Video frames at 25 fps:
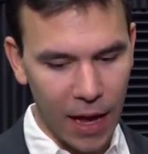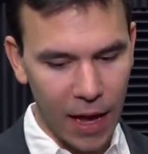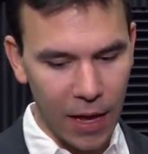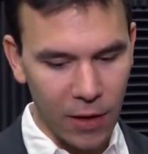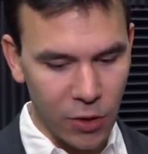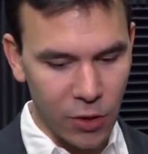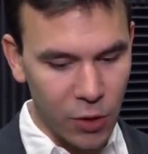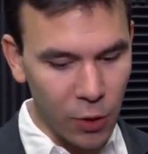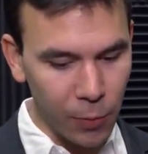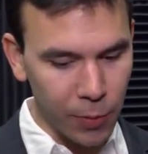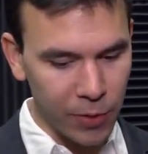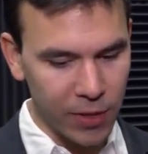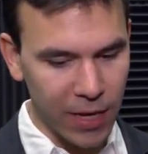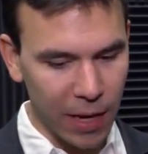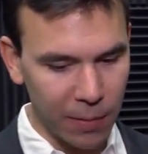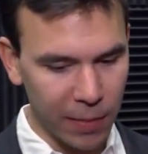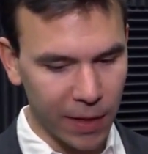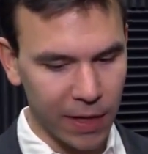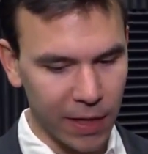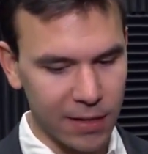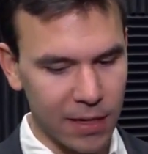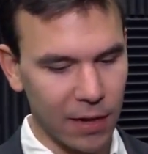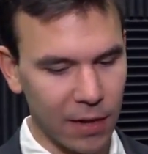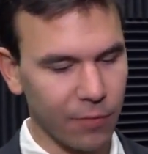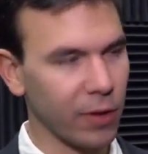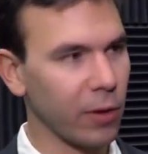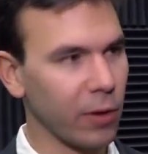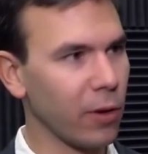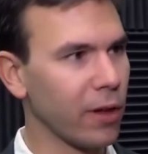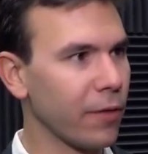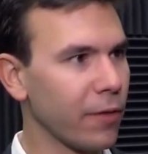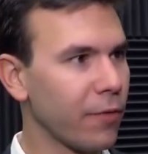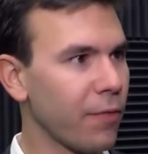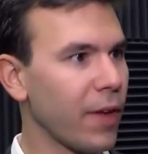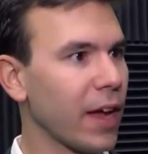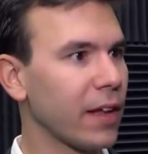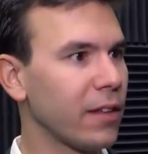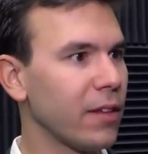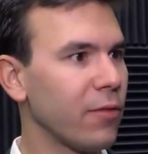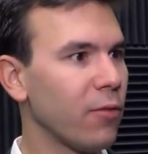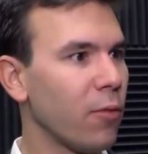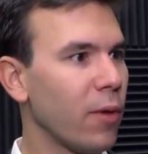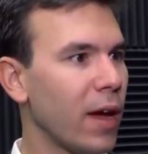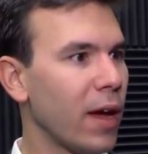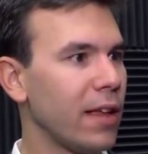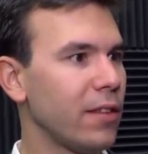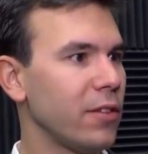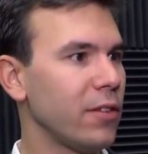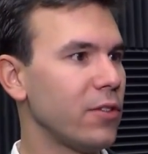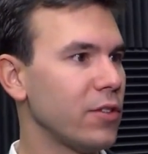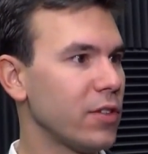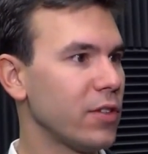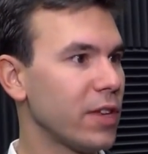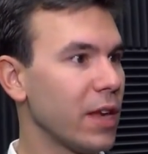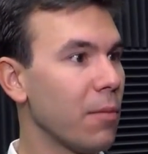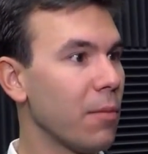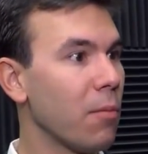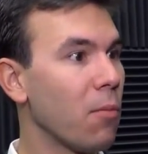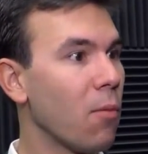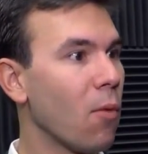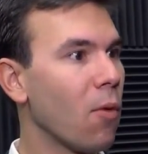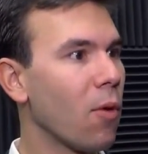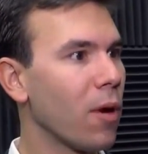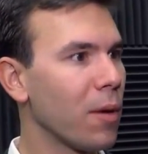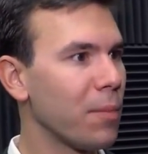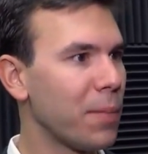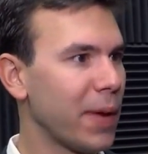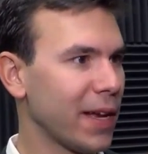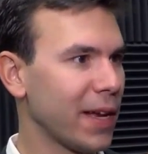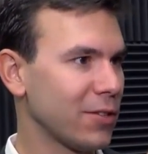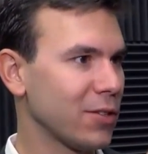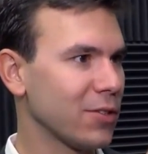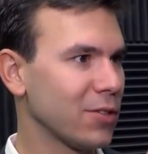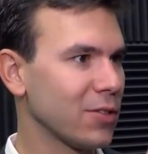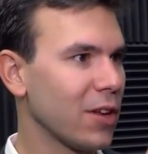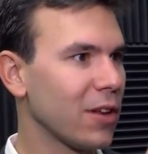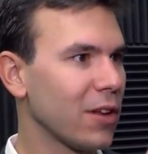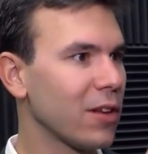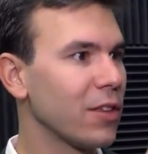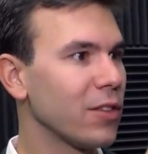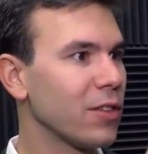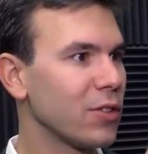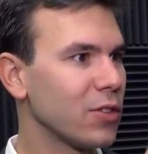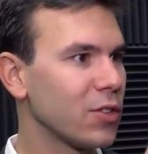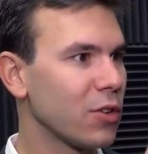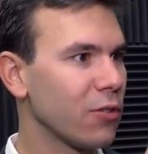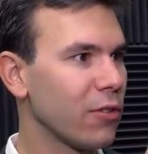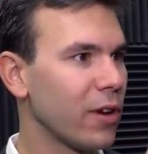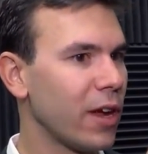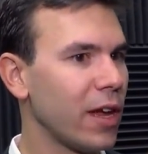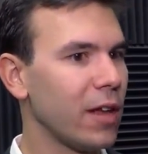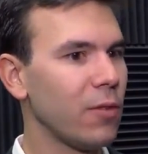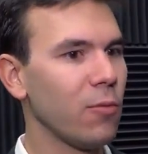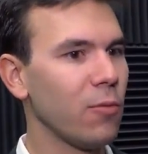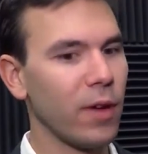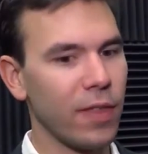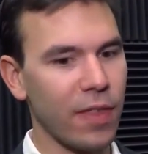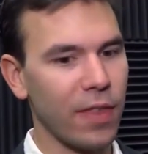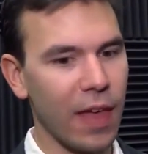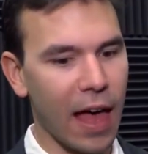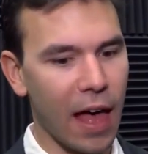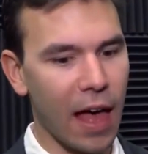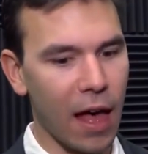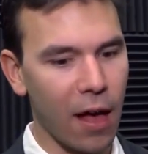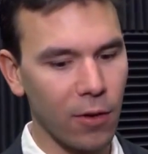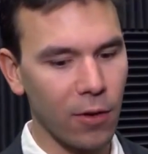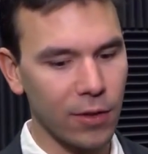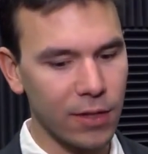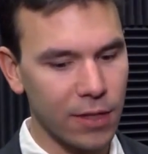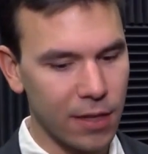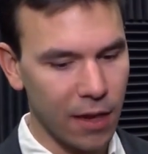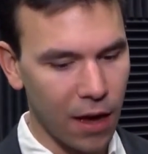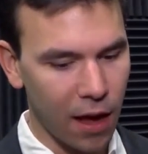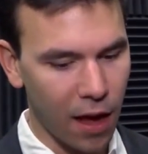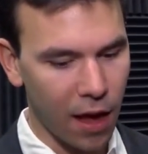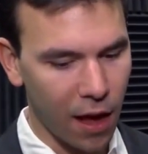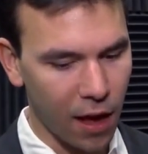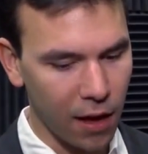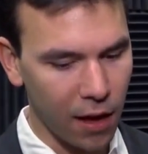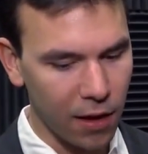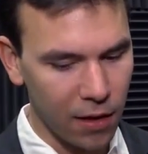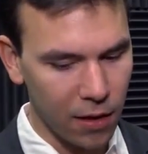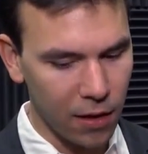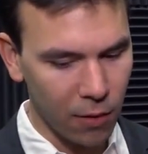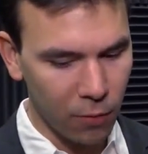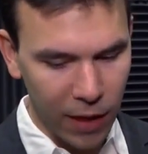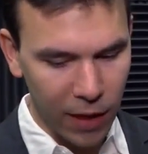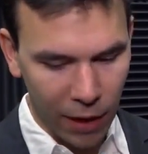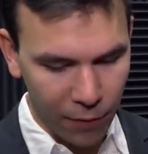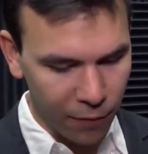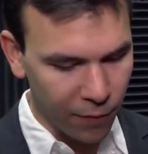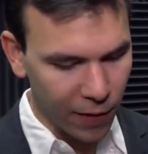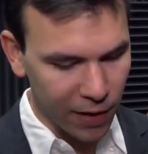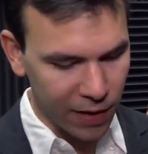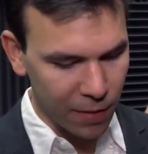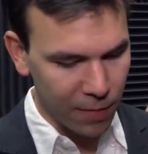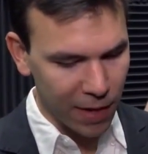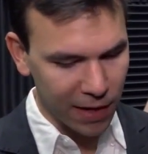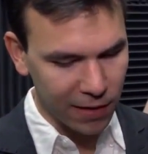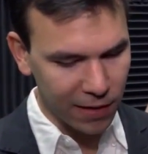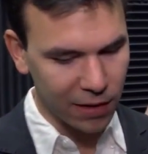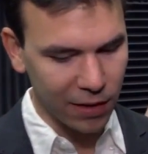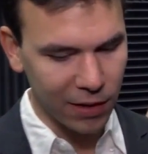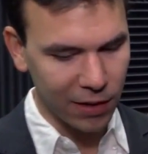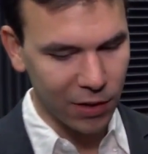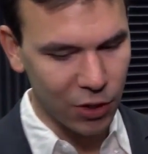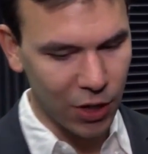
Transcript: super sampling is definitely an effective way to just get more pixels onto the screen without fundamentally